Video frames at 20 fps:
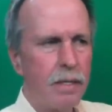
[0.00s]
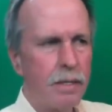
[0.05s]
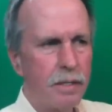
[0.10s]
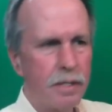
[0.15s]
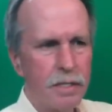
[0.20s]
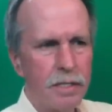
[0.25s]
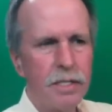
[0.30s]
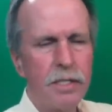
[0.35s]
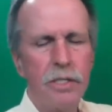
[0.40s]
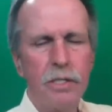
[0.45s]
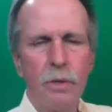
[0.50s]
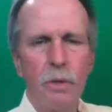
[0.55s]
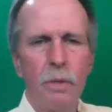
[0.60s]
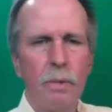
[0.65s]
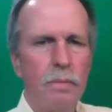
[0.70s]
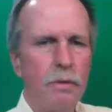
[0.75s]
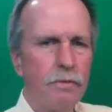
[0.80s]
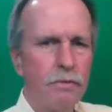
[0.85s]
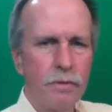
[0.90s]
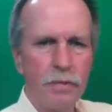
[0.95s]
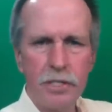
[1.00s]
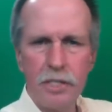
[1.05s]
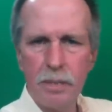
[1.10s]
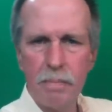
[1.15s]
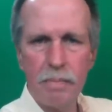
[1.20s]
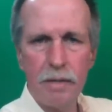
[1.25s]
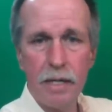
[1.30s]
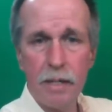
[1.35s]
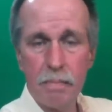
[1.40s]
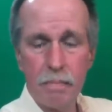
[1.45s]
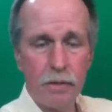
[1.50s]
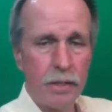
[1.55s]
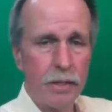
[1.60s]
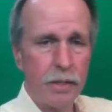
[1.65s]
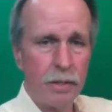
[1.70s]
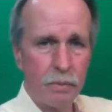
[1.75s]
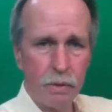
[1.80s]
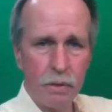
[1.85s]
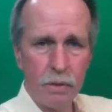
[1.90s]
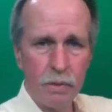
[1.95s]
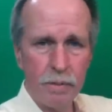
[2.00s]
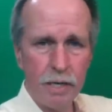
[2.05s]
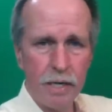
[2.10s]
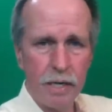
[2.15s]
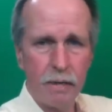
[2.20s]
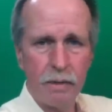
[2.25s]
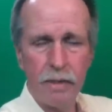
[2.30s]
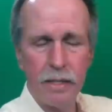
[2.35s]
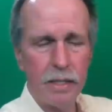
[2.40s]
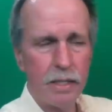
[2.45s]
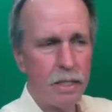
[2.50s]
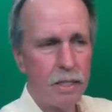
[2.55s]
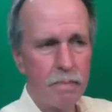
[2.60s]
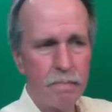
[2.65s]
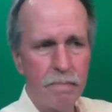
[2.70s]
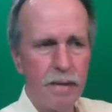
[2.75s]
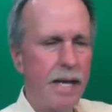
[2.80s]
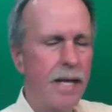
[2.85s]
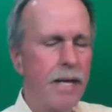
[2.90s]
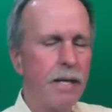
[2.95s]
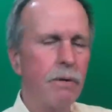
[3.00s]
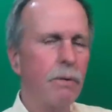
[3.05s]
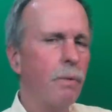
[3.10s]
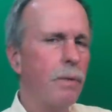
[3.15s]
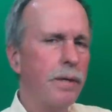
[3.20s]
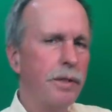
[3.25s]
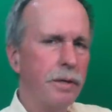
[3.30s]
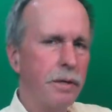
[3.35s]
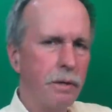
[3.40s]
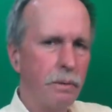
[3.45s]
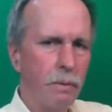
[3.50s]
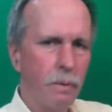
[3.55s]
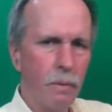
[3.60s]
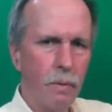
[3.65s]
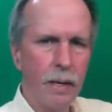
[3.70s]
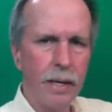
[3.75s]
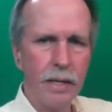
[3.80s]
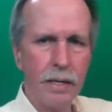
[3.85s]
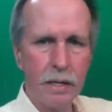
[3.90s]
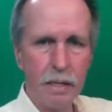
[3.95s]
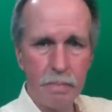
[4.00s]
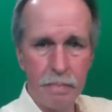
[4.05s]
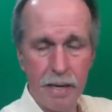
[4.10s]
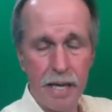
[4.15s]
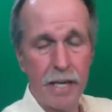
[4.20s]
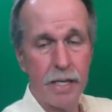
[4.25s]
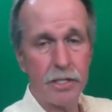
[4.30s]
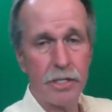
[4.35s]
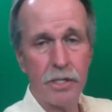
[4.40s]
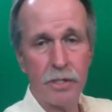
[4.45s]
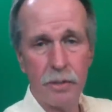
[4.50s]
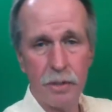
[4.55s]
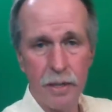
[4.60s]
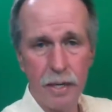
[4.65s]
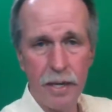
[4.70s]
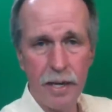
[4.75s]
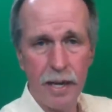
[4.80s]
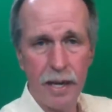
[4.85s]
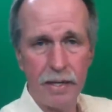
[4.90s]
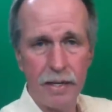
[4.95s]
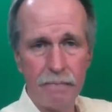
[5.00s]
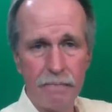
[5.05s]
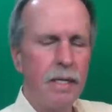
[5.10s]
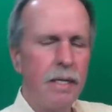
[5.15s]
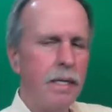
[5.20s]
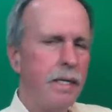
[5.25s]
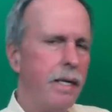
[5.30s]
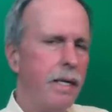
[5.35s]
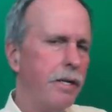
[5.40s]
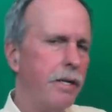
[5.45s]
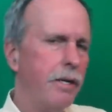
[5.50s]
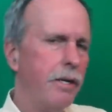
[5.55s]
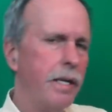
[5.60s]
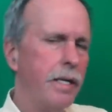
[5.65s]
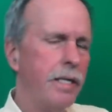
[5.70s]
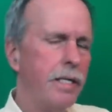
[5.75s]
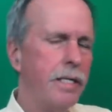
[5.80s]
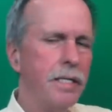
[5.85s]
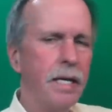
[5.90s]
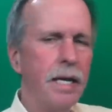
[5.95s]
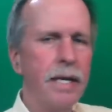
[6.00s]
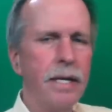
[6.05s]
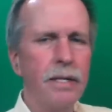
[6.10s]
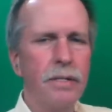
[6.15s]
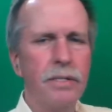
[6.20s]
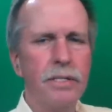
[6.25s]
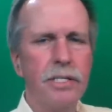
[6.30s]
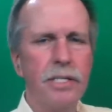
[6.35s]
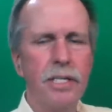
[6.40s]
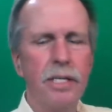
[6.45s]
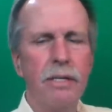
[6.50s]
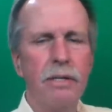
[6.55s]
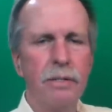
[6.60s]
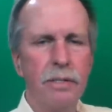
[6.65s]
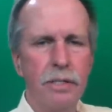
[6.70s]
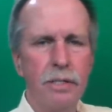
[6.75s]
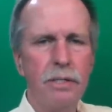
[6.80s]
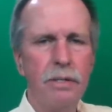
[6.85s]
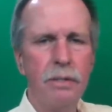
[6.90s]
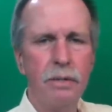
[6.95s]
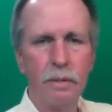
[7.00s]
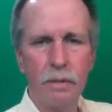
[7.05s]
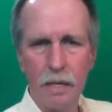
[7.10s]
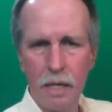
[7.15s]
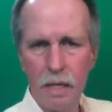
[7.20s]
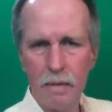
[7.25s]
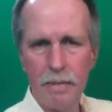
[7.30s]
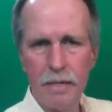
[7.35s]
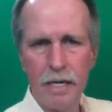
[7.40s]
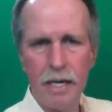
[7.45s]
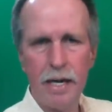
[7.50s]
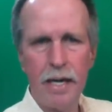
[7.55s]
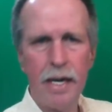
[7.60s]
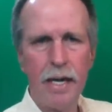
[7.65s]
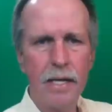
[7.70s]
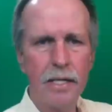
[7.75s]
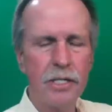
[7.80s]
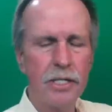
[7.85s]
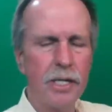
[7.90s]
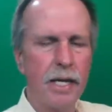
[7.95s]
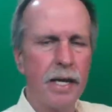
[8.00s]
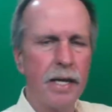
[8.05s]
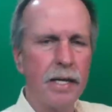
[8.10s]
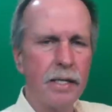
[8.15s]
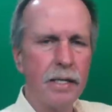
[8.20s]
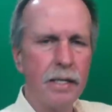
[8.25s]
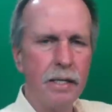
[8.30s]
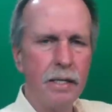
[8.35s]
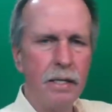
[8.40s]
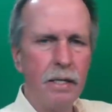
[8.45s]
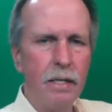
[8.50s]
This is normal for somebody breathing room air. It didn't matter whether you were wearing a mask or not. Now, your end tidal CO2, carbon dioxide,